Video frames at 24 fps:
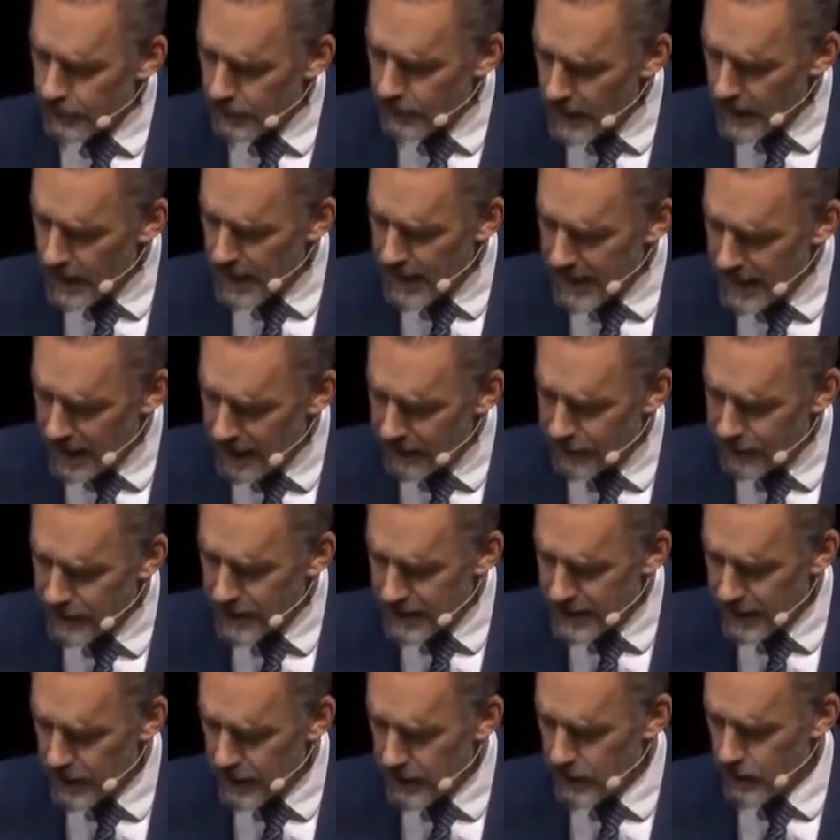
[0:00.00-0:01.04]
I have to
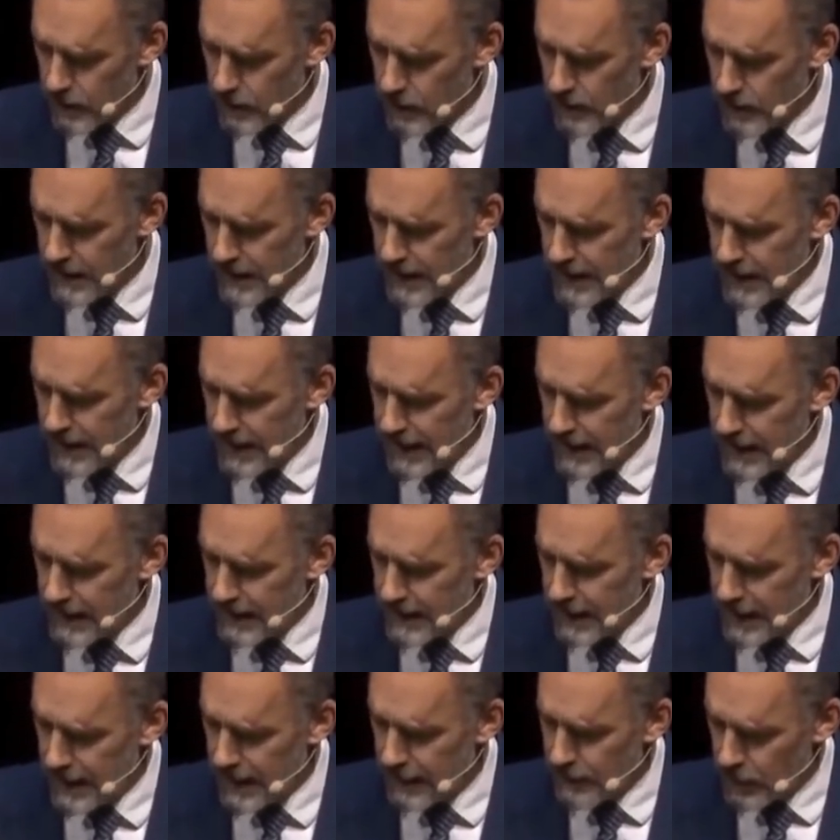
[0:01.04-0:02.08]
tell you, and
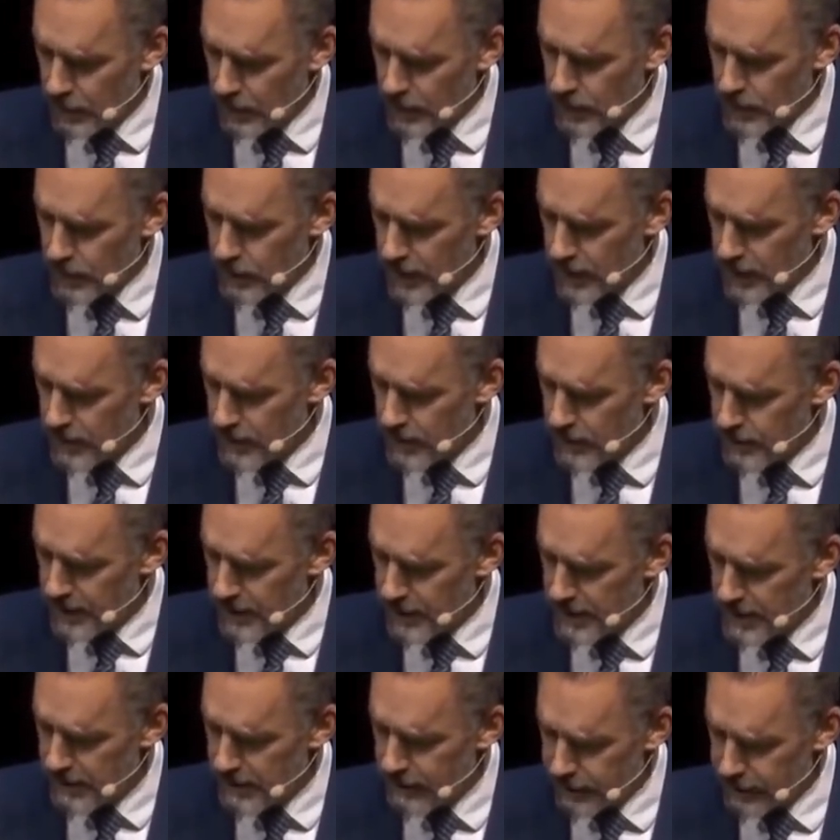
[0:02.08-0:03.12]
I'm not trying to
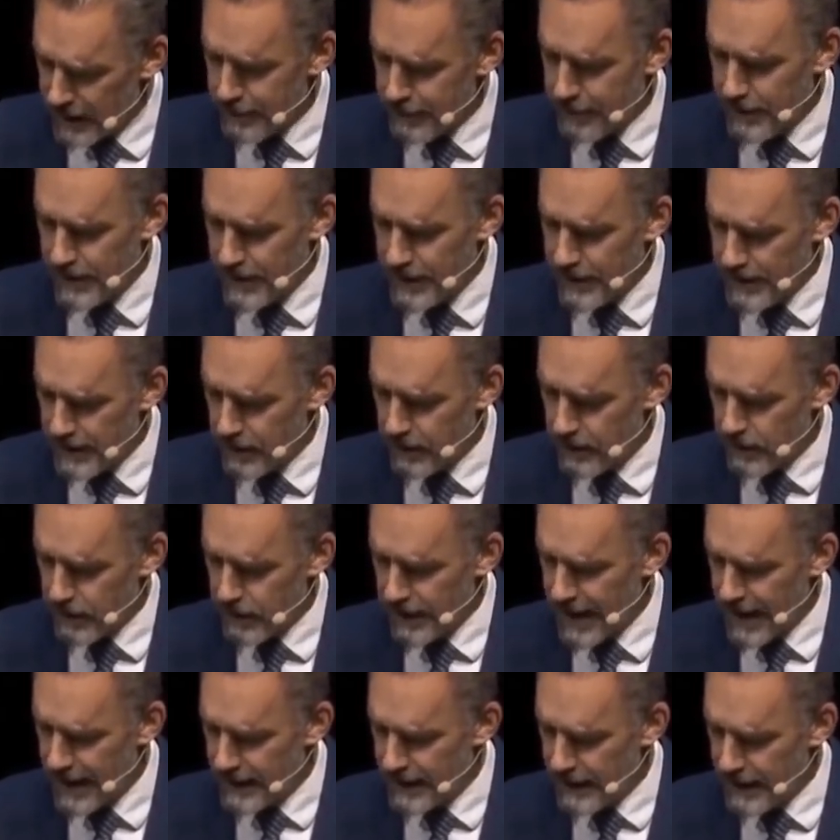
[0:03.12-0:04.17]
be flippant here,
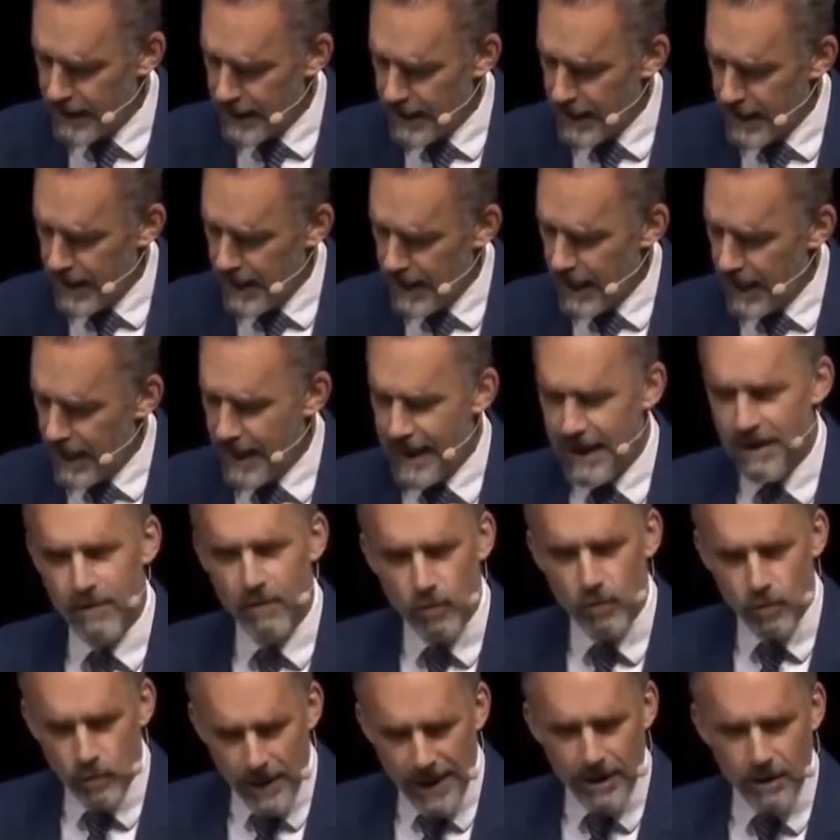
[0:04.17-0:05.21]
that I have
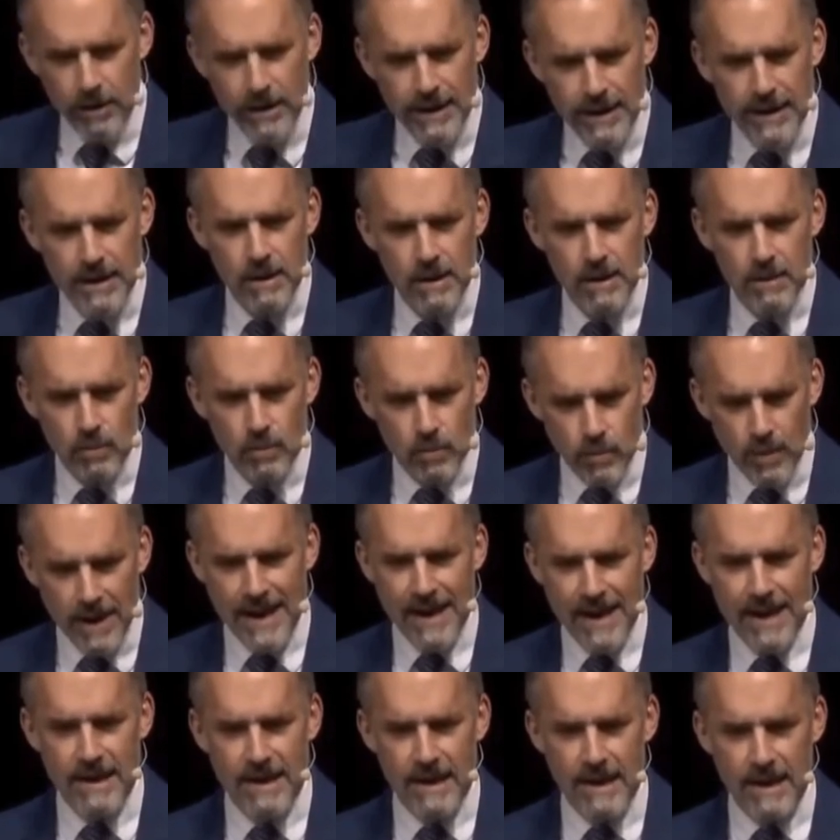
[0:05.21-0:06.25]
rarely
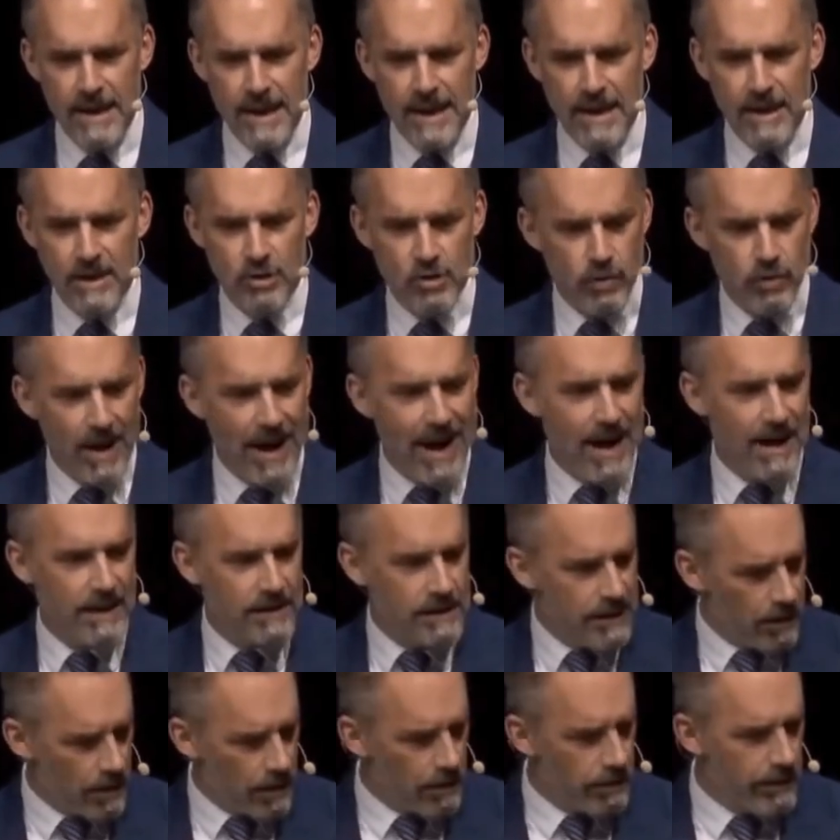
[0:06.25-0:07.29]
read a tract.
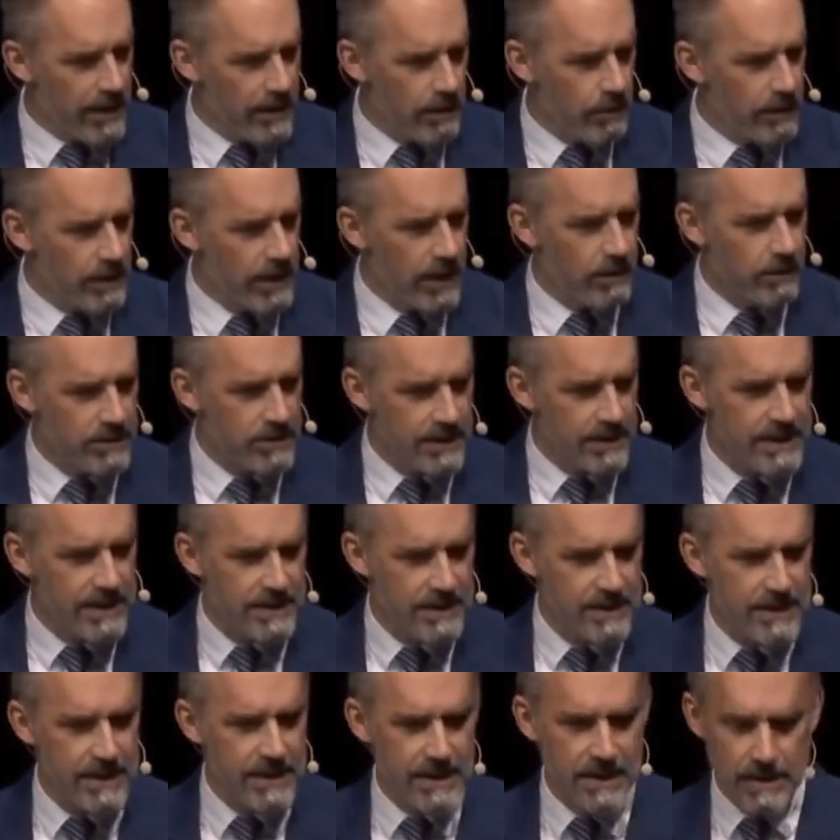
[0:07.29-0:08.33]
Now, I read it when I was
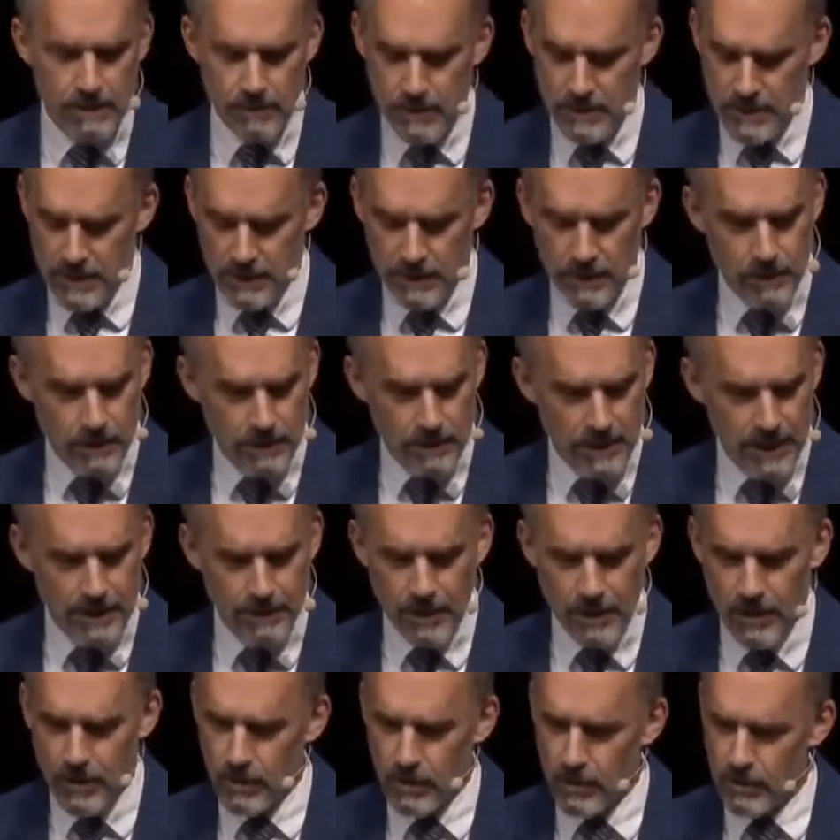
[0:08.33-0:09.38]
18. It was a long time
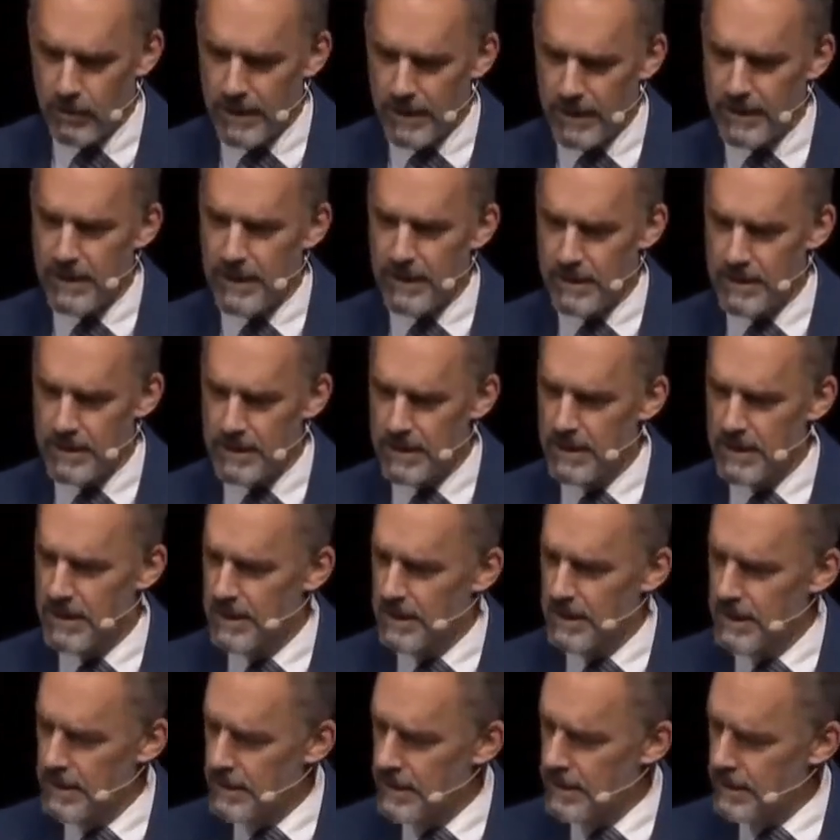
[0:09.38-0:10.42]
ago, right? That's
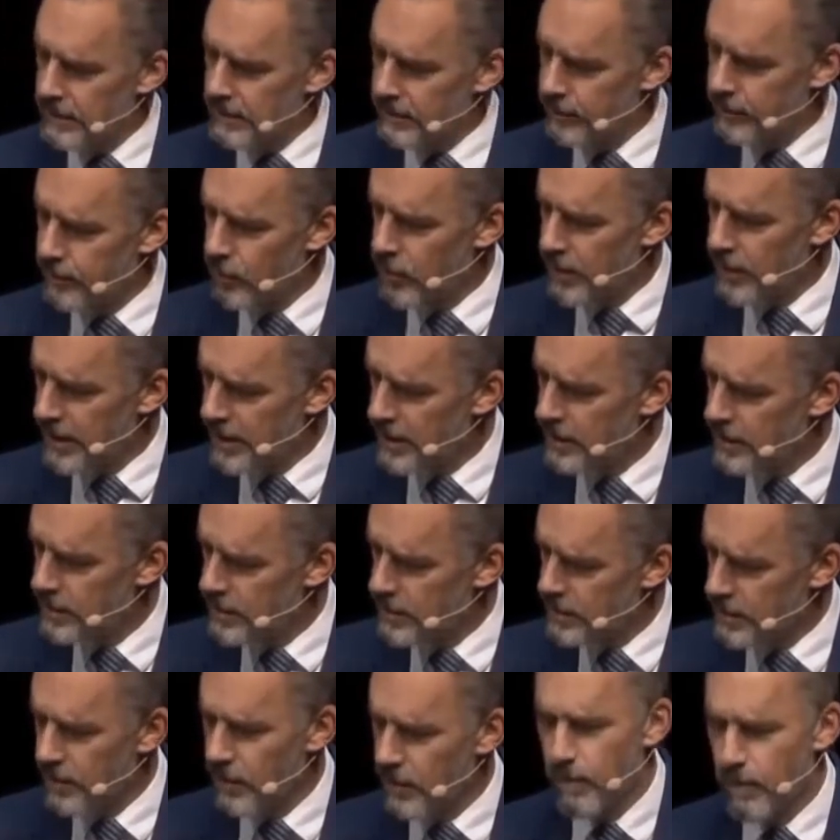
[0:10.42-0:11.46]
40 years
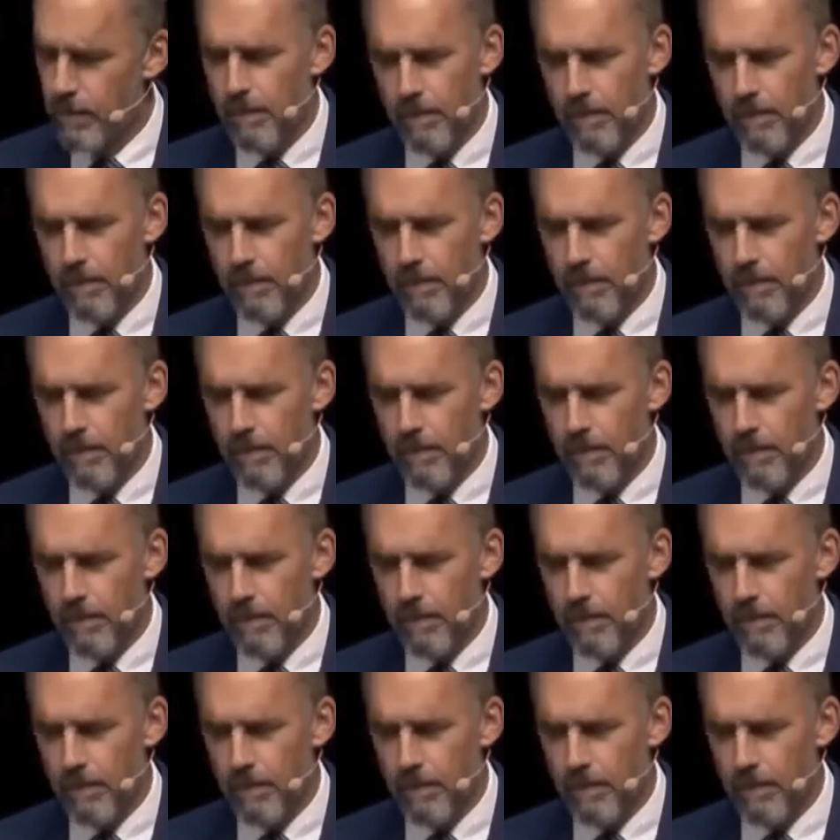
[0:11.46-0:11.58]
ago.